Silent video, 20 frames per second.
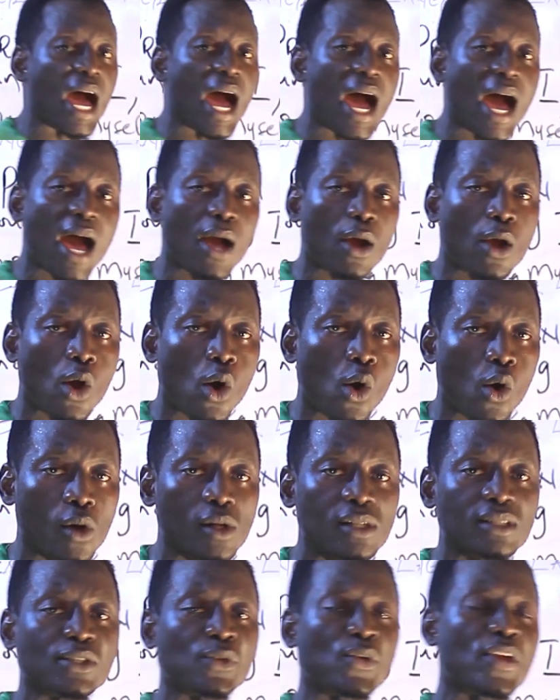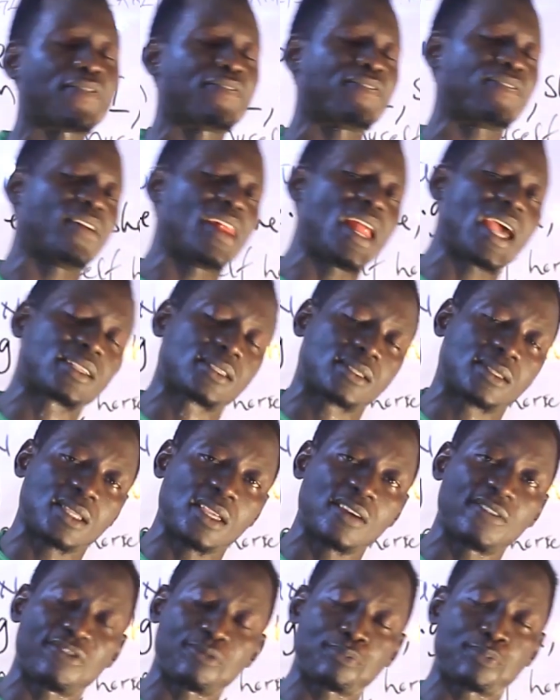are called
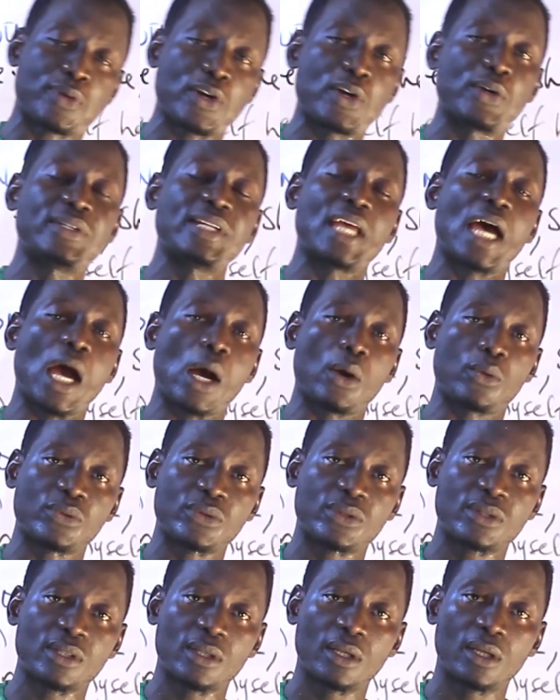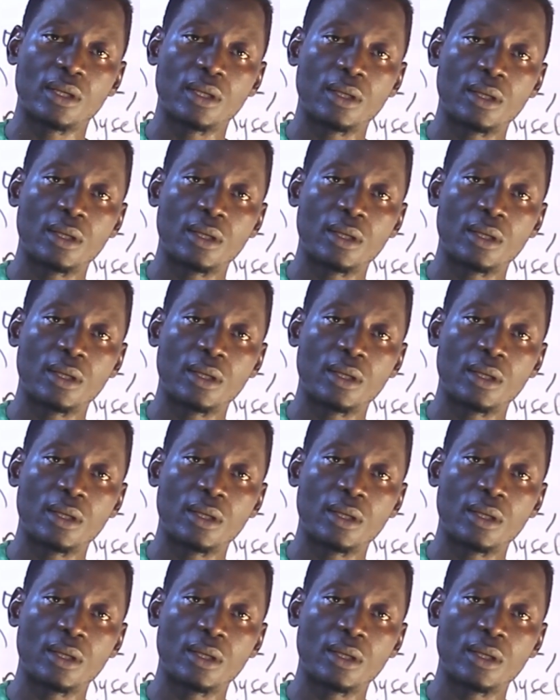reflexive pronouns.